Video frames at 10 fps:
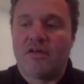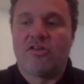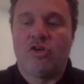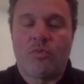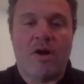
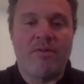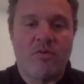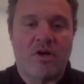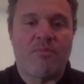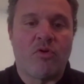you probably
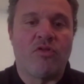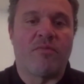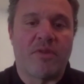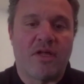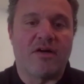want to pull the
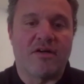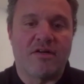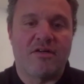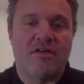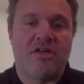plug.
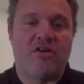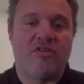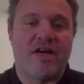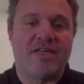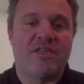
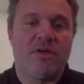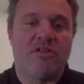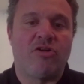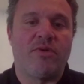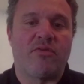There has to be a
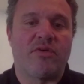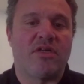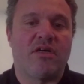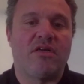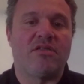little bit of
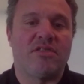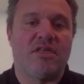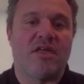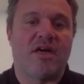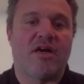redundancy
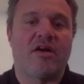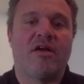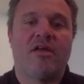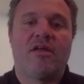there,